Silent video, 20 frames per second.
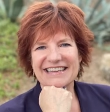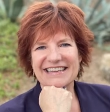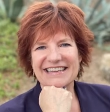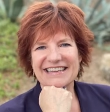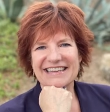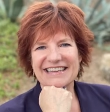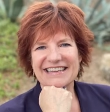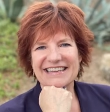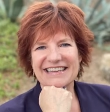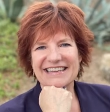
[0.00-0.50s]

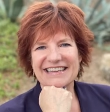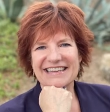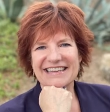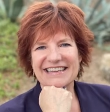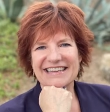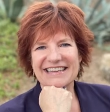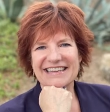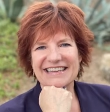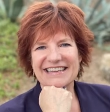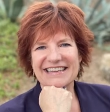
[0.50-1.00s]

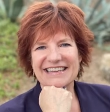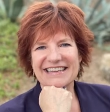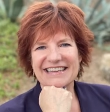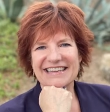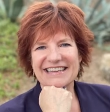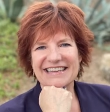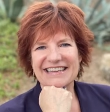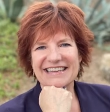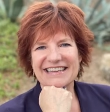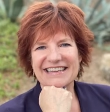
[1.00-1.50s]

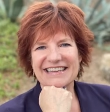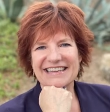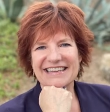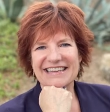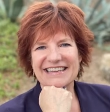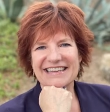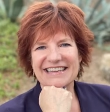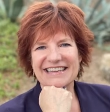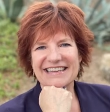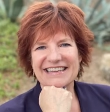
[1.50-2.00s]

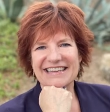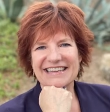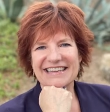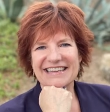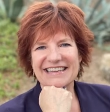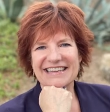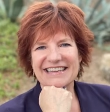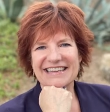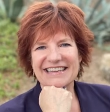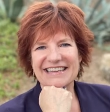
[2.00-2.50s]

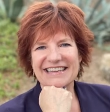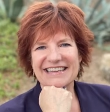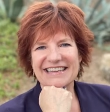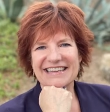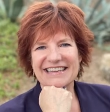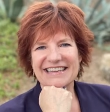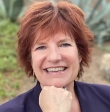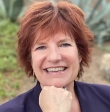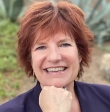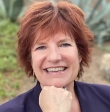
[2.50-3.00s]

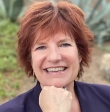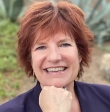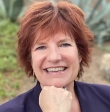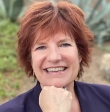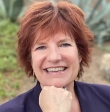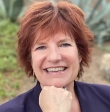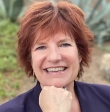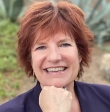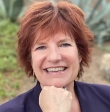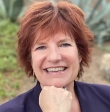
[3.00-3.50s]

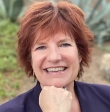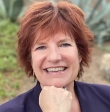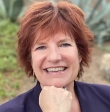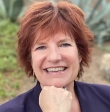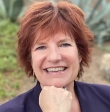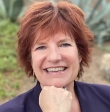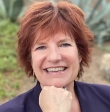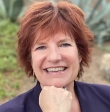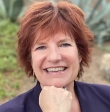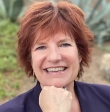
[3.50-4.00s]

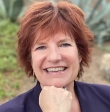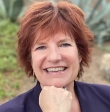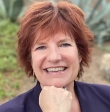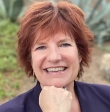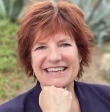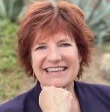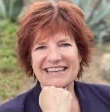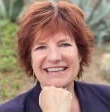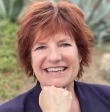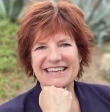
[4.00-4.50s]

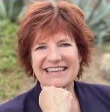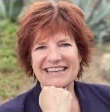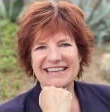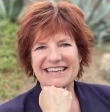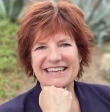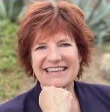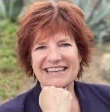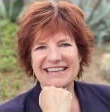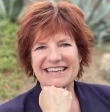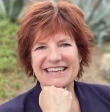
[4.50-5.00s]

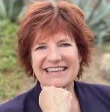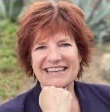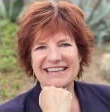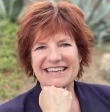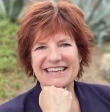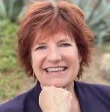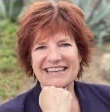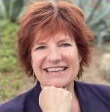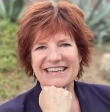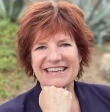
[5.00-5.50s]
(no lip movement)